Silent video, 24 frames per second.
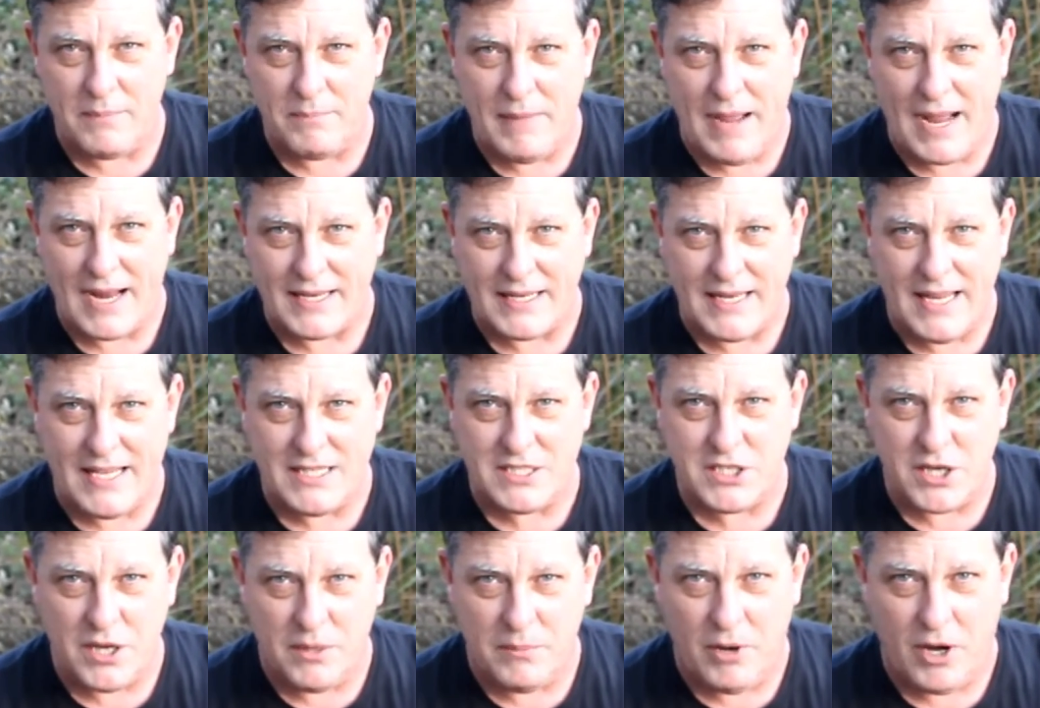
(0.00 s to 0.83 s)

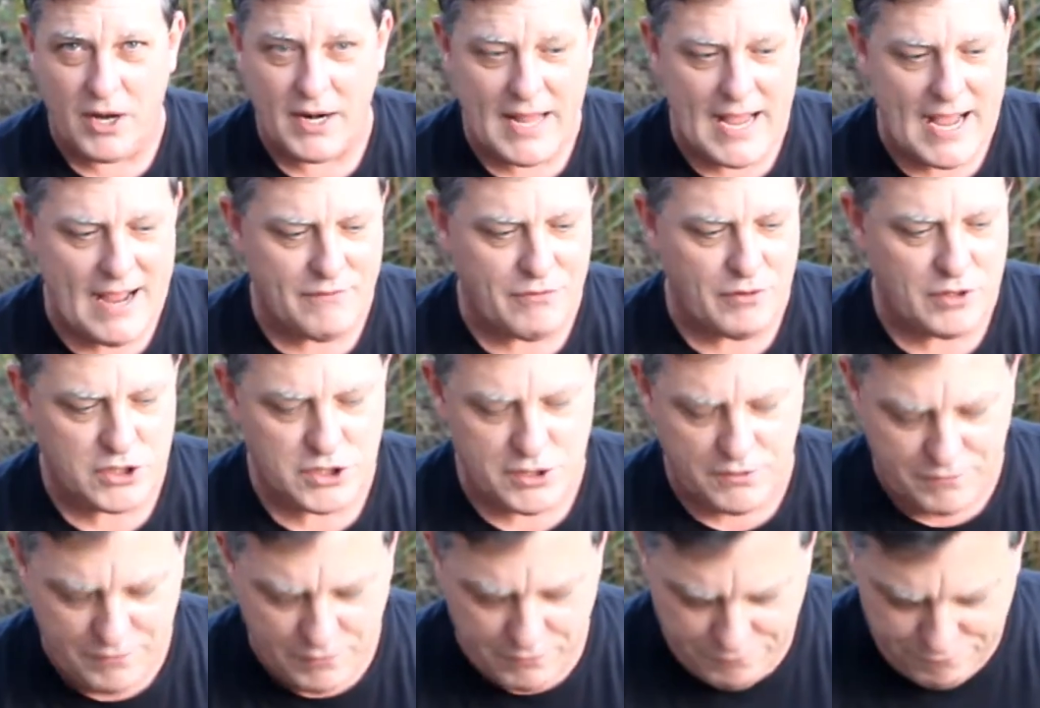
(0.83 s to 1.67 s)
magnesium on average.
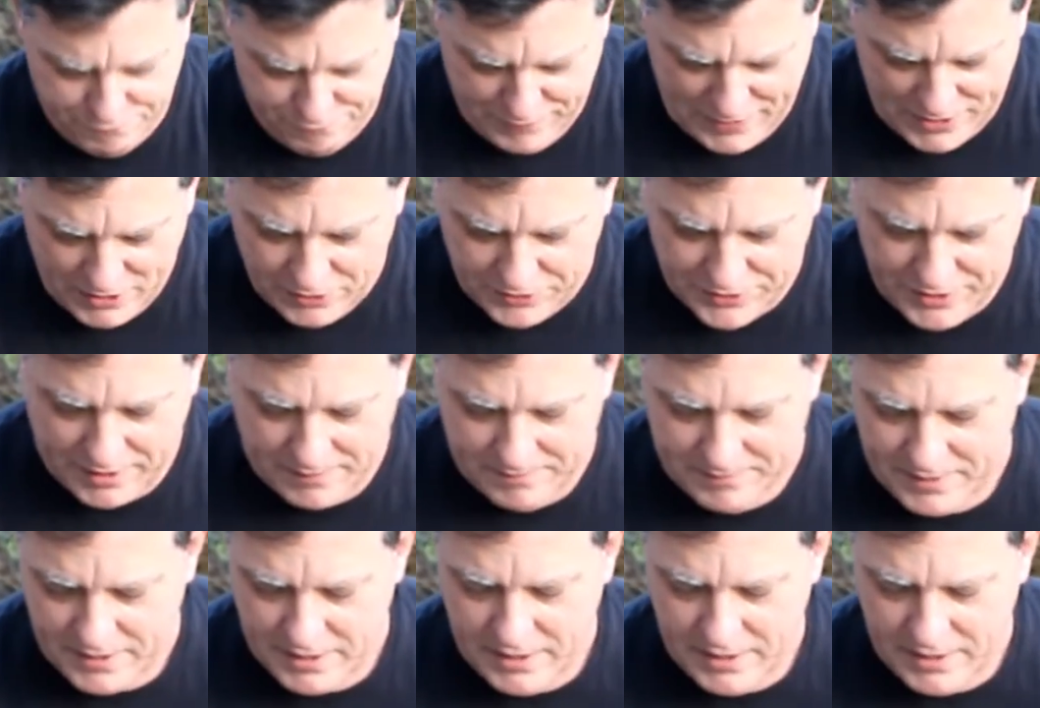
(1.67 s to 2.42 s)
If you feel them,